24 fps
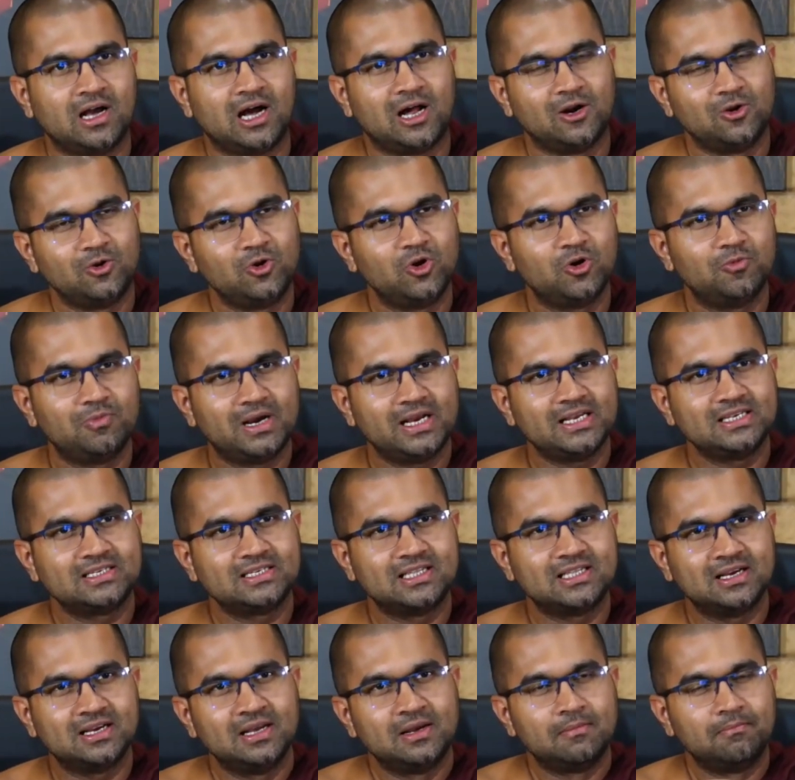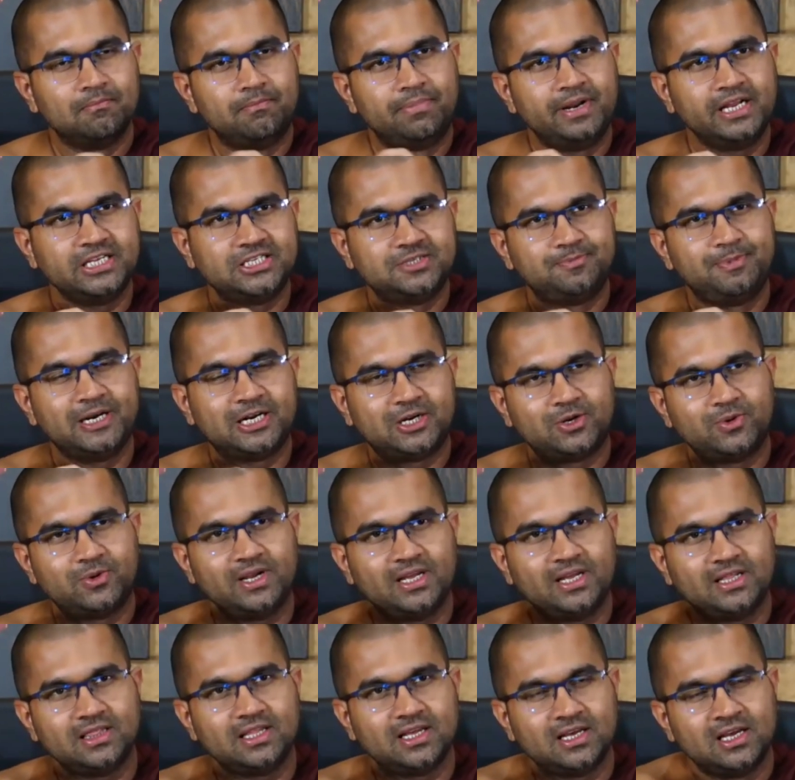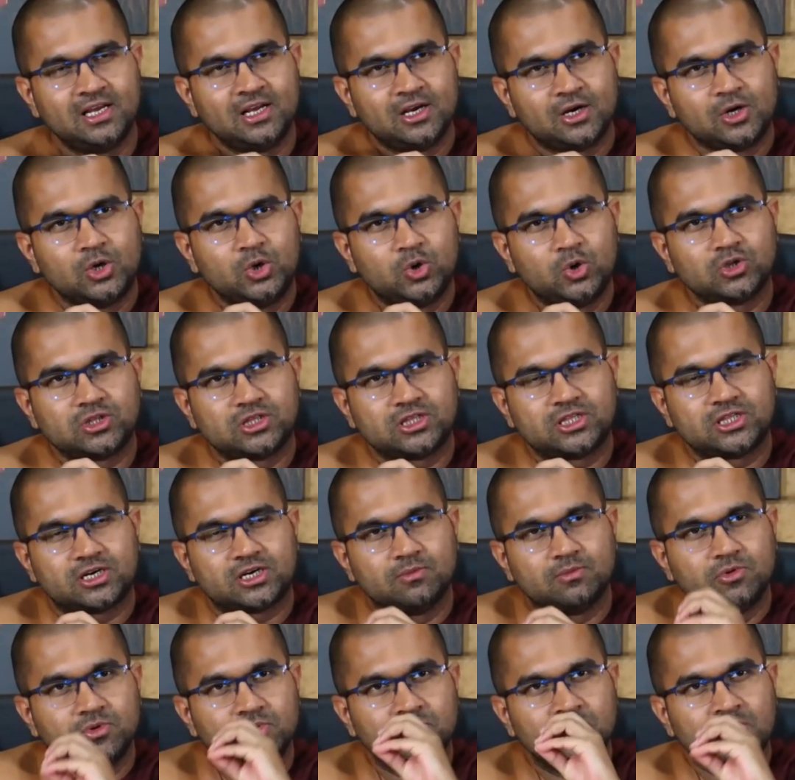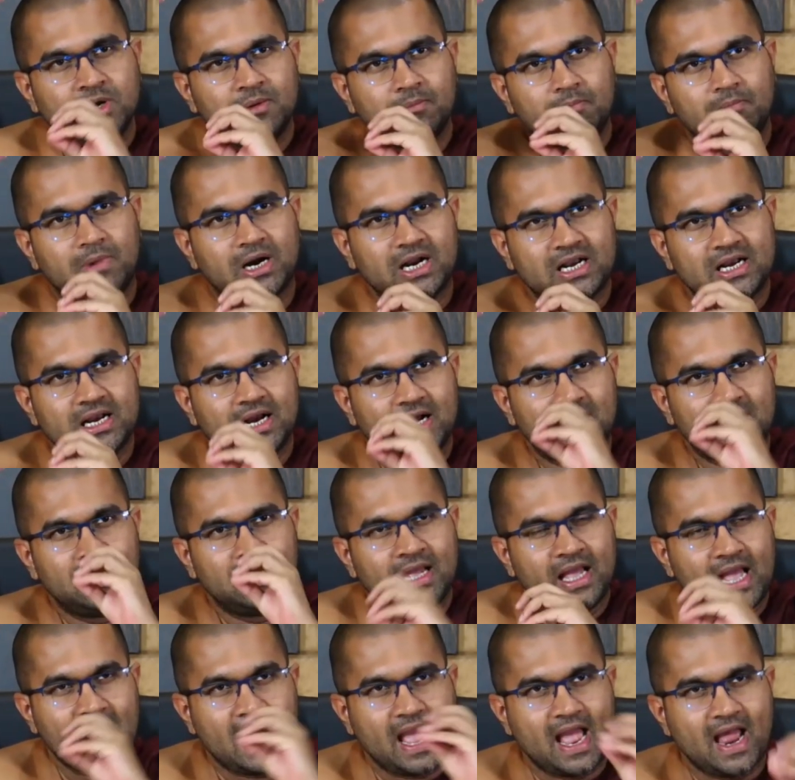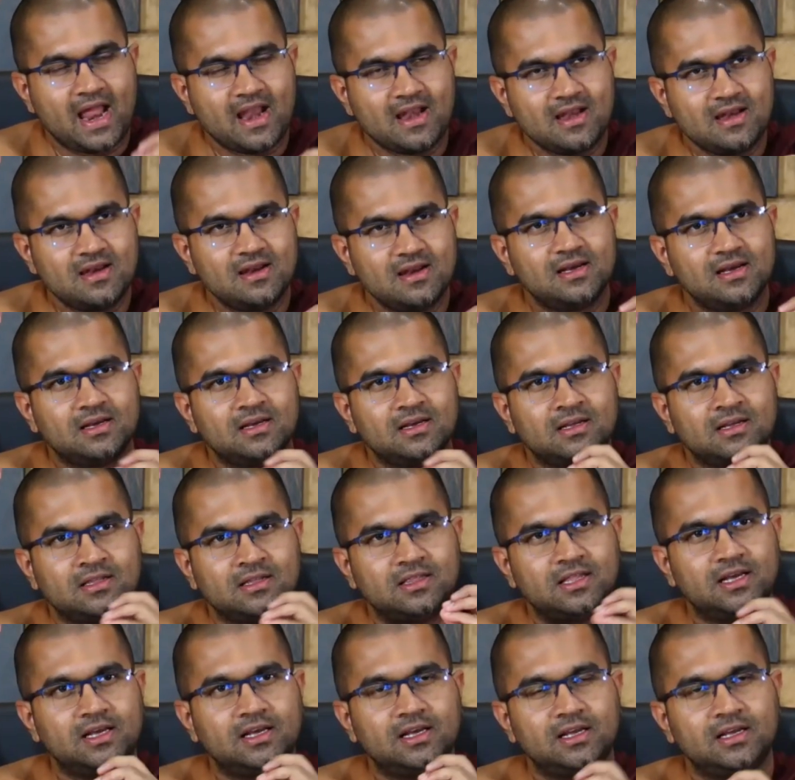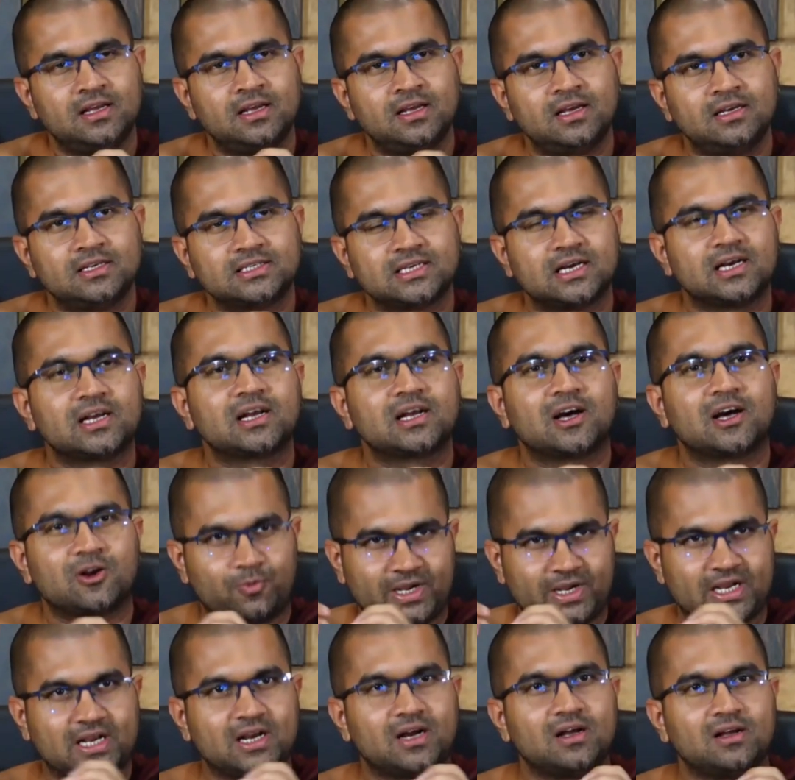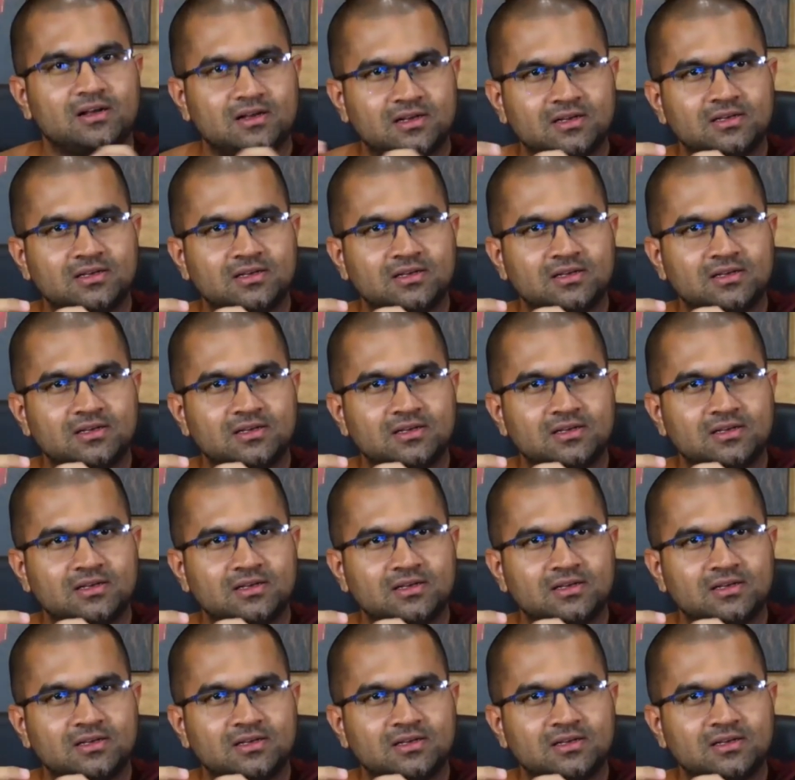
Anuloma is the bridge between the Gotrabhu, Magga and the Sankharupekkha.